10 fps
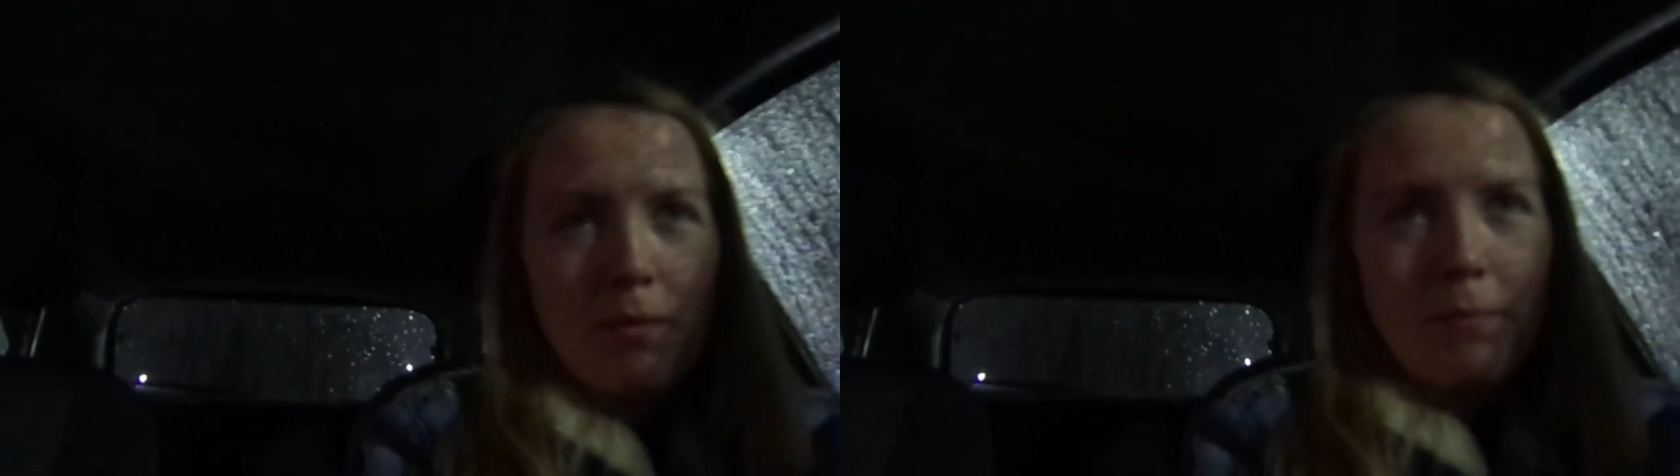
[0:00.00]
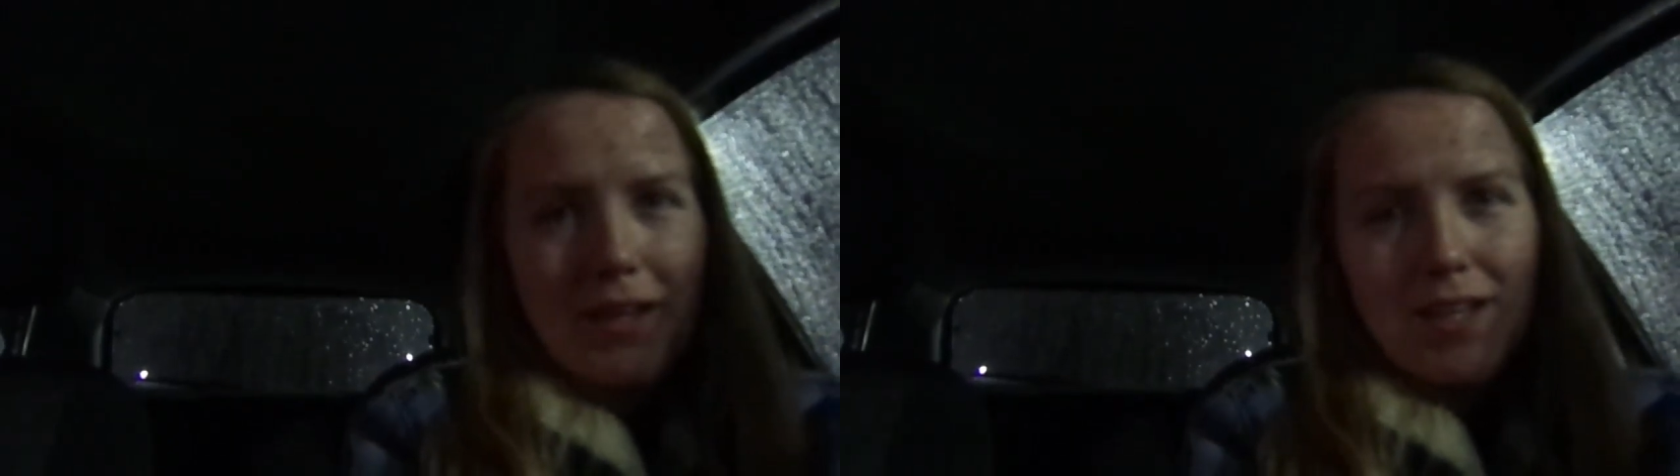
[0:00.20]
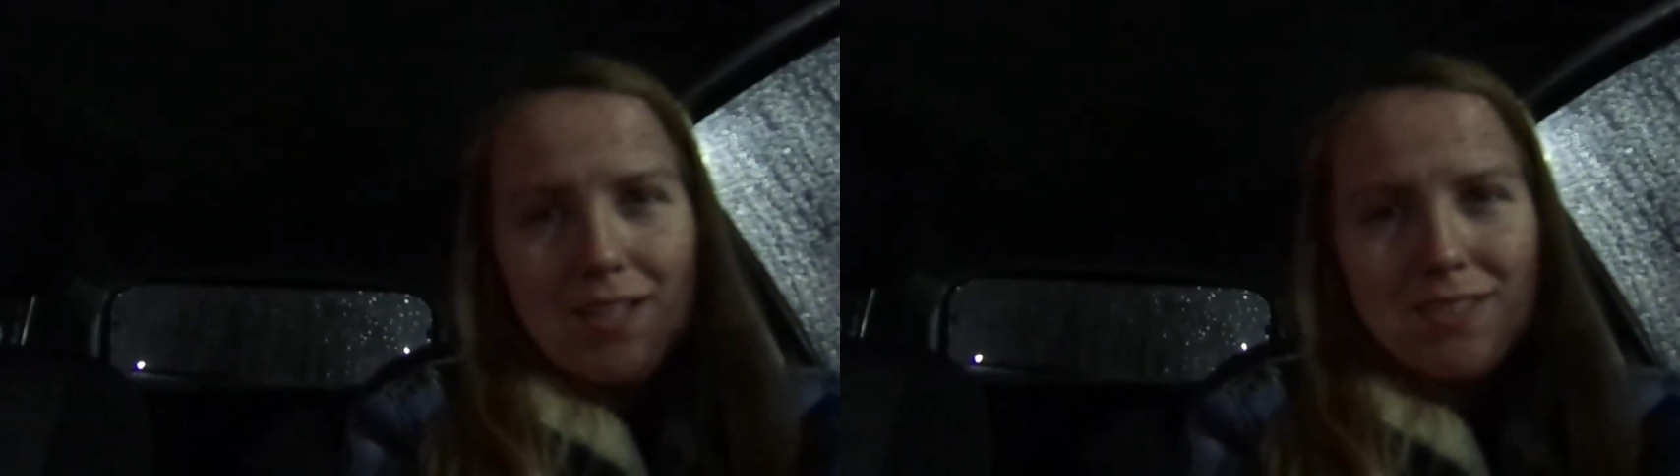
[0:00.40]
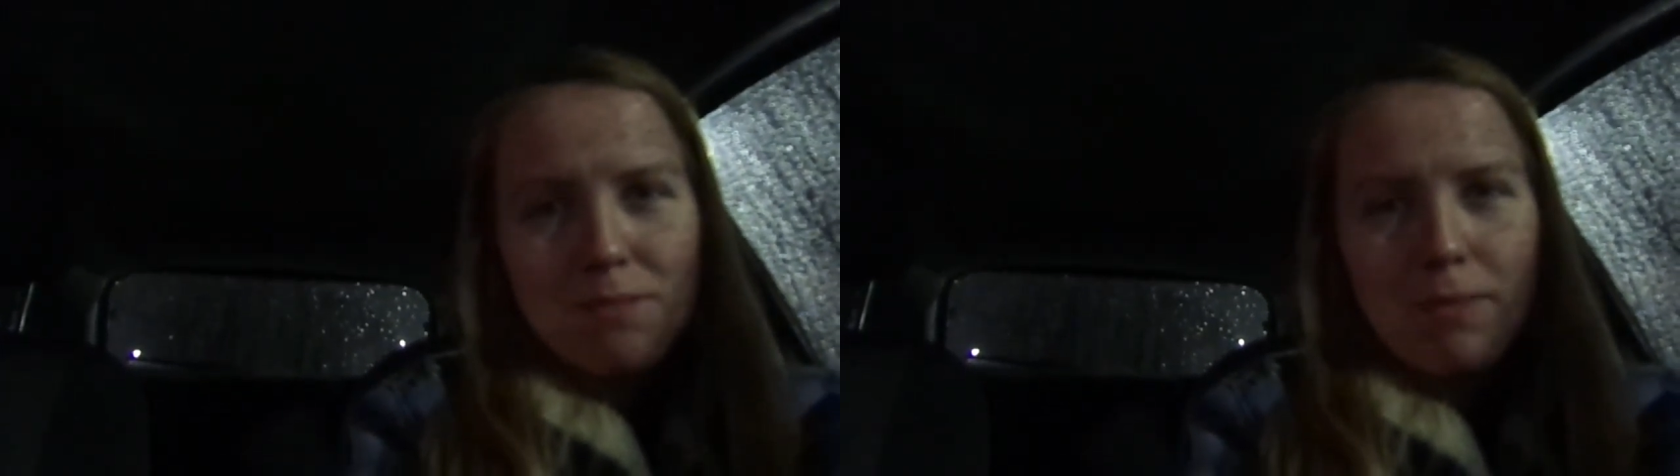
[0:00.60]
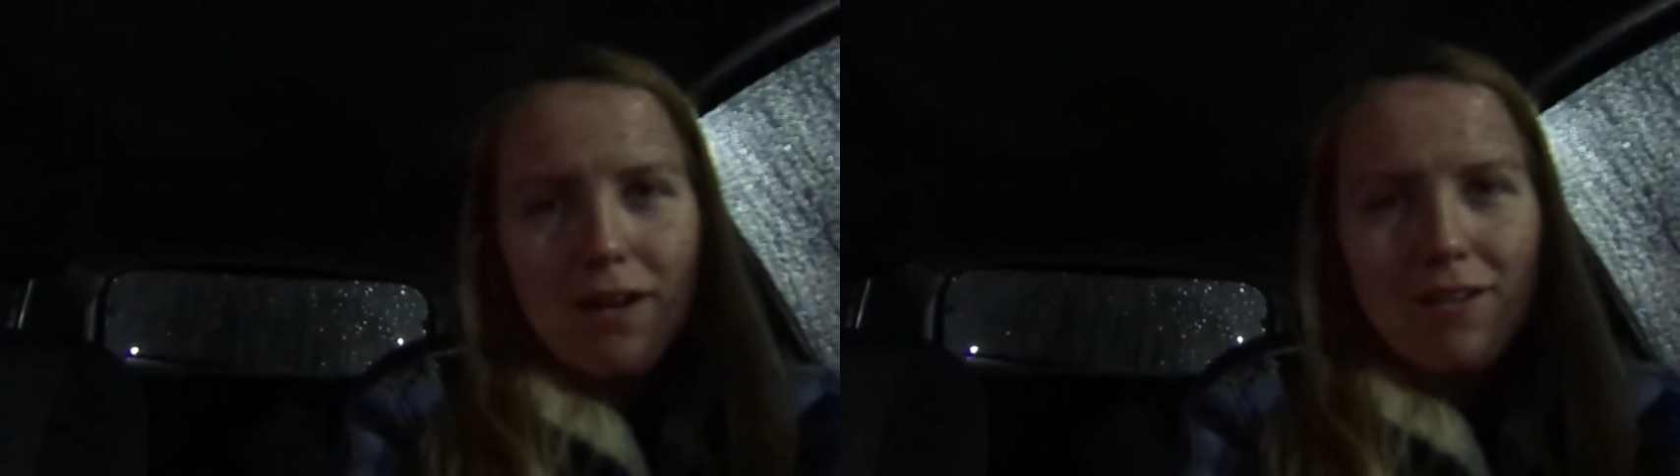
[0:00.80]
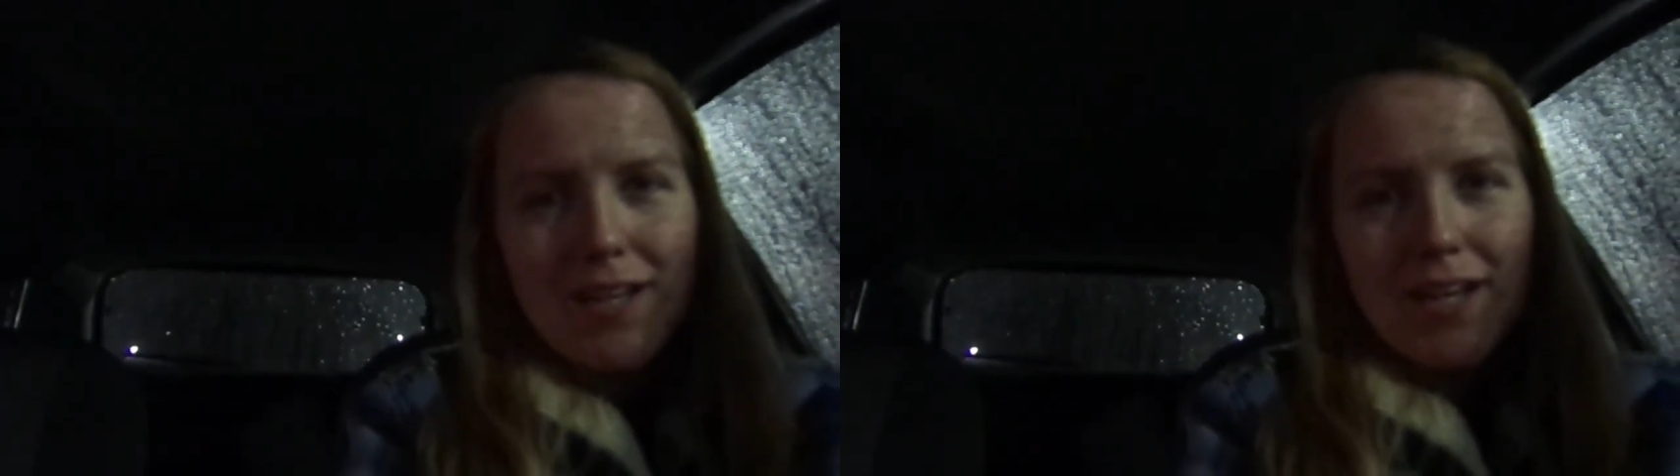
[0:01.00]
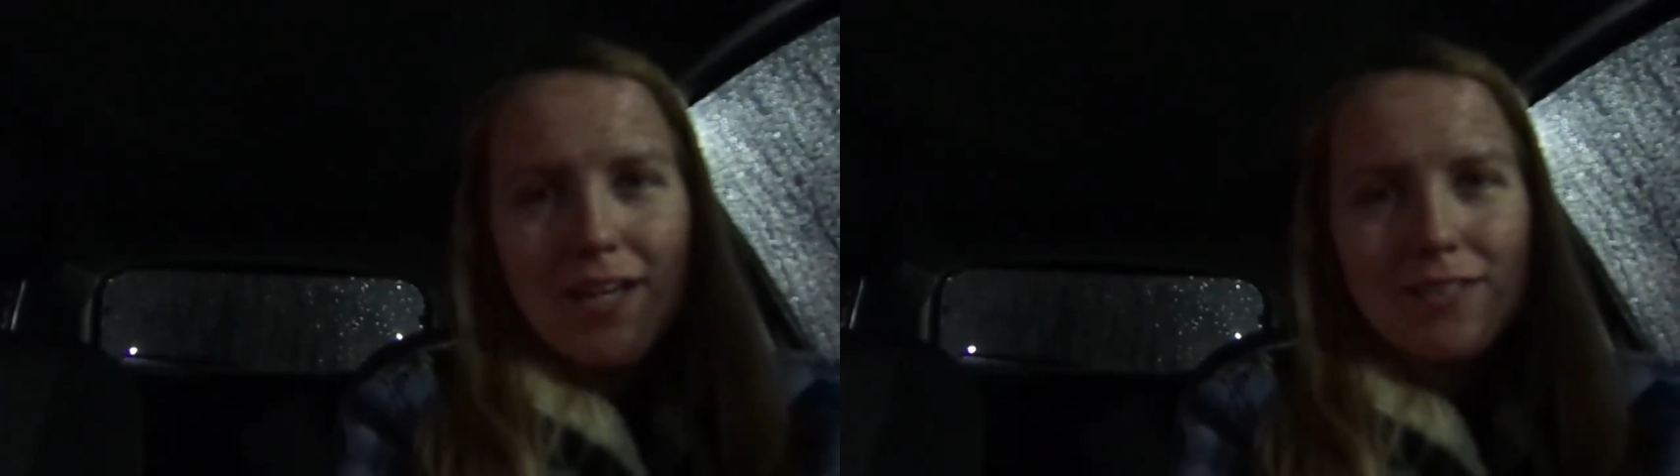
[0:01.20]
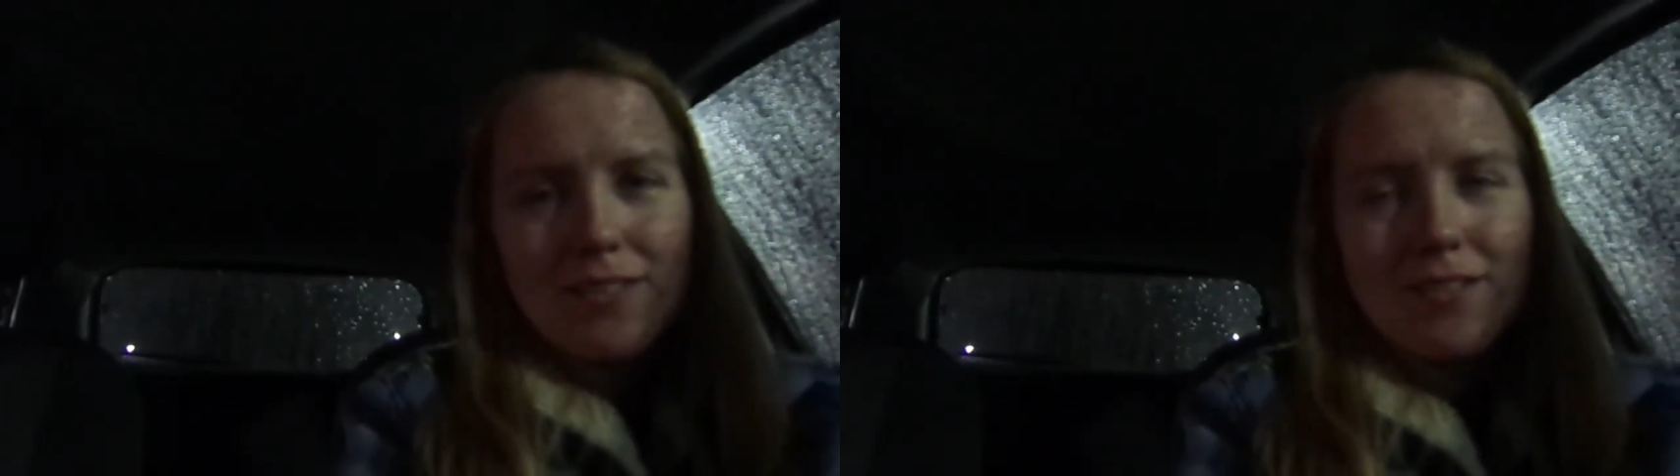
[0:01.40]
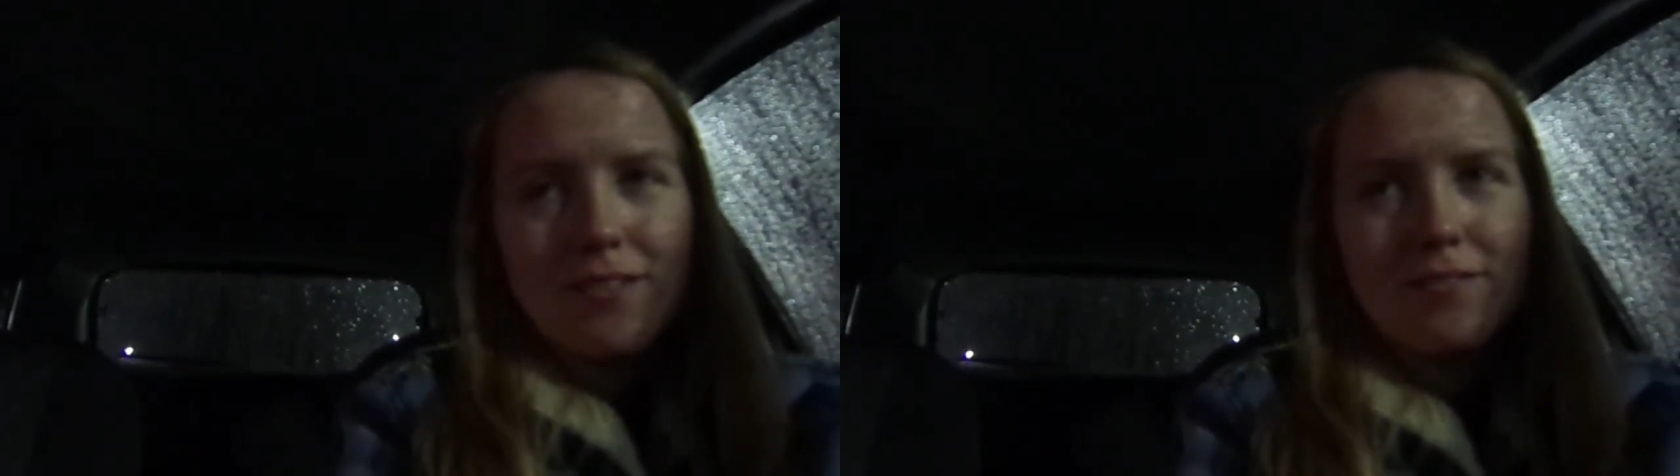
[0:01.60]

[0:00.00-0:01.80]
be less embarrassed.